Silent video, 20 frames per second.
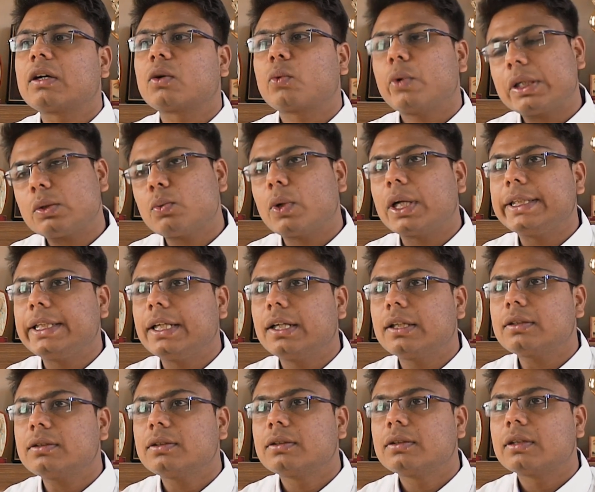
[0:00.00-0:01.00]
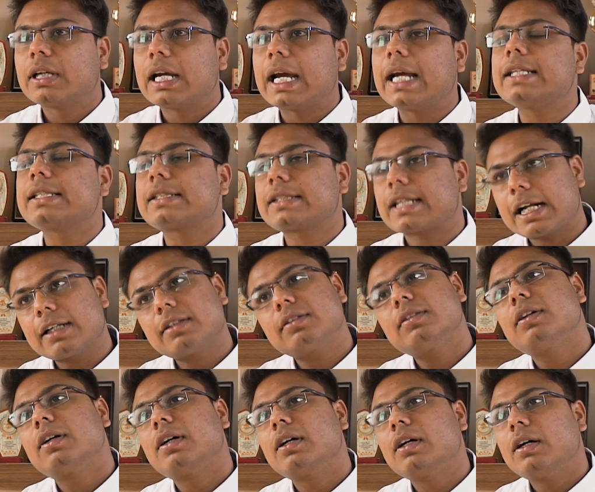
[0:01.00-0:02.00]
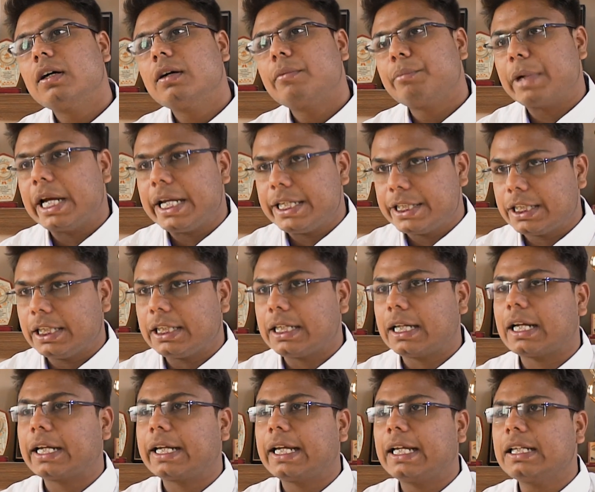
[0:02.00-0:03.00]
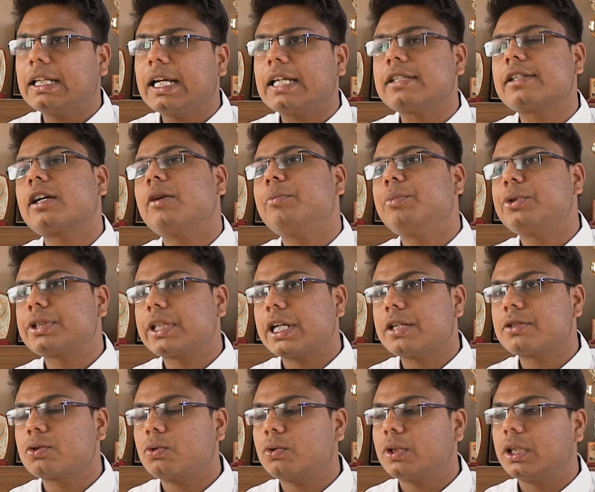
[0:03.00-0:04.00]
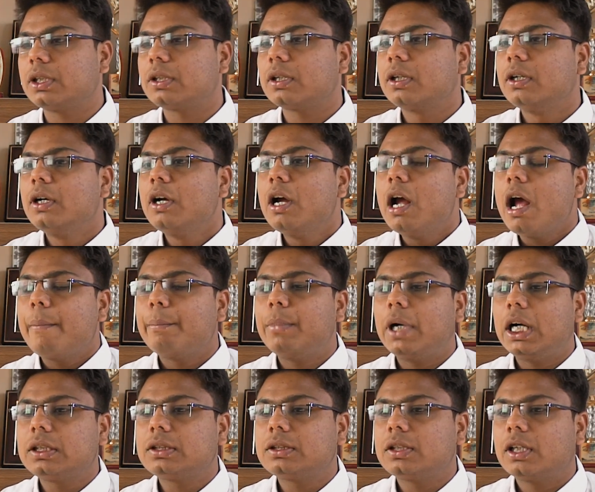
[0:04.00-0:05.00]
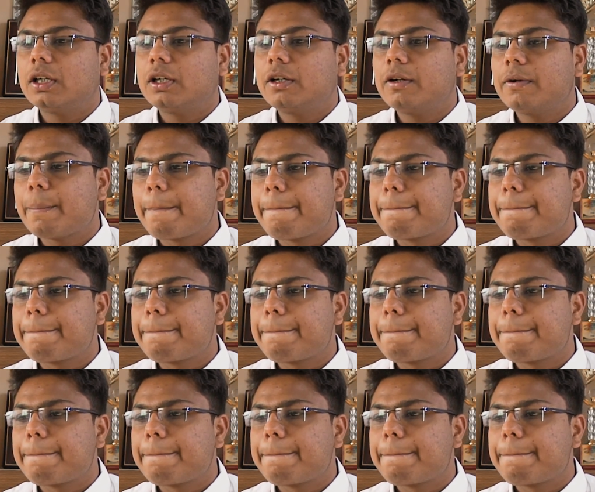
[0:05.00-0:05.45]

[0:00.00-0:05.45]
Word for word: quit one year and start my engineering again as a computer science student. But uh,